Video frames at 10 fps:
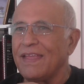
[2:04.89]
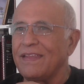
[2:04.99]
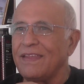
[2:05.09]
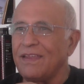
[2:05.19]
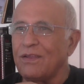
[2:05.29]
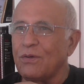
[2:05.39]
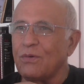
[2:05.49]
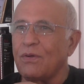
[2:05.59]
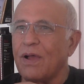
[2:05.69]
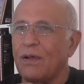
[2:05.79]
And he
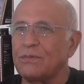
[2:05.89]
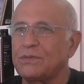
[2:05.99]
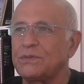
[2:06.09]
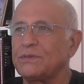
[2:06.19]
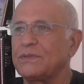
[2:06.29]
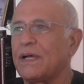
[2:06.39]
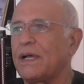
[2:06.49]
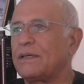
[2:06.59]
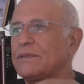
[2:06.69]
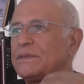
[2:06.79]
know how to
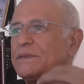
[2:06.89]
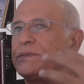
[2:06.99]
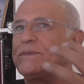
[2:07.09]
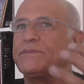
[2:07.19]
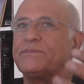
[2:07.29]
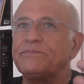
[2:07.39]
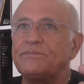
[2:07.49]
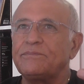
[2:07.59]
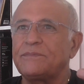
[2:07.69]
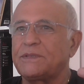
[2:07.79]

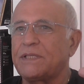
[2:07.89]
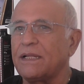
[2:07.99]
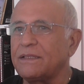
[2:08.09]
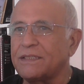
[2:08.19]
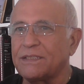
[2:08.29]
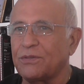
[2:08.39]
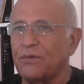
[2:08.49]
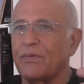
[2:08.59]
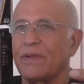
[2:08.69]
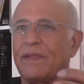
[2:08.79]
tell the
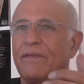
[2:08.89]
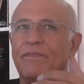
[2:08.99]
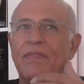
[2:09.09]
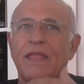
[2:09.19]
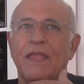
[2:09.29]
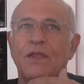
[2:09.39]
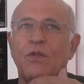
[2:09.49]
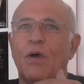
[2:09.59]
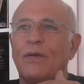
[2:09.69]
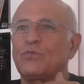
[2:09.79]
story, he
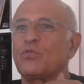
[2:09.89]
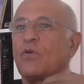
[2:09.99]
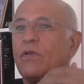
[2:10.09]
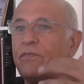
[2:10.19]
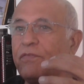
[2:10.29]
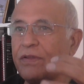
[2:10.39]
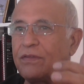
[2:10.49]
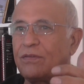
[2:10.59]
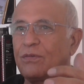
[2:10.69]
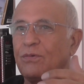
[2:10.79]
know how to
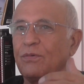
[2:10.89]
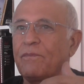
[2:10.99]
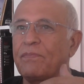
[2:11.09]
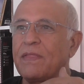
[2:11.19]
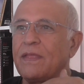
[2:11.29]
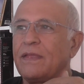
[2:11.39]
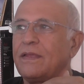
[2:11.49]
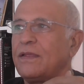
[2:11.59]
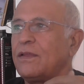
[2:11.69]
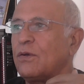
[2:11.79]
convince you,
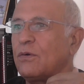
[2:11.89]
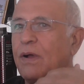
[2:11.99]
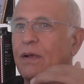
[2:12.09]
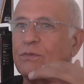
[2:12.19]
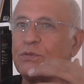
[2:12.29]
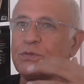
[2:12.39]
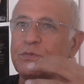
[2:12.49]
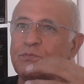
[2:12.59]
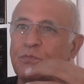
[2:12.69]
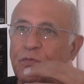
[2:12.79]
he know how to
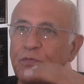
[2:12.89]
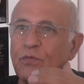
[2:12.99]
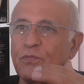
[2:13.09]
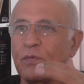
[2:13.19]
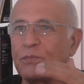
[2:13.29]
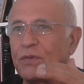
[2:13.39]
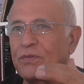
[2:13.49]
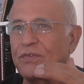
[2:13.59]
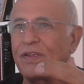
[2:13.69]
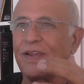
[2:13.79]
move you from the
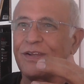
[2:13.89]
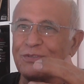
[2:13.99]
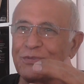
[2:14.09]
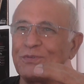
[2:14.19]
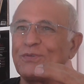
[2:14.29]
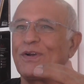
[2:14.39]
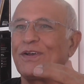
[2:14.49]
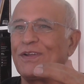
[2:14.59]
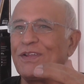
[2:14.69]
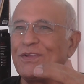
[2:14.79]
chair
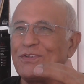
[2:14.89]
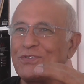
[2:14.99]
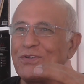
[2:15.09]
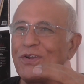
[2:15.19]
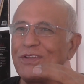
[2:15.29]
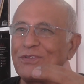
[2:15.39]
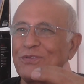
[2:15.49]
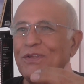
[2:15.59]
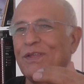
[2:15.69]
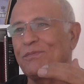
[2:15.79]
to join
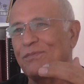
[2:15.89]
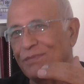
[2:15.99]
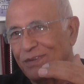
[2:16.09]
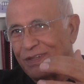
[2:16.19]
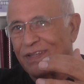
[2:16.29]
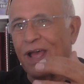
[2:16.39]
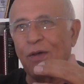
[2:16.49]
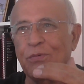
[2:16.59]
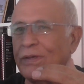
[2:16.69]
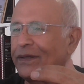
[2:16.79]
to him
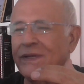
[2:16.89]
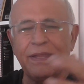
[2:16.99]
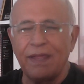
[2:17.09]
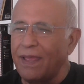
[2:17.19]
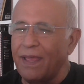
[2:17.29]
now in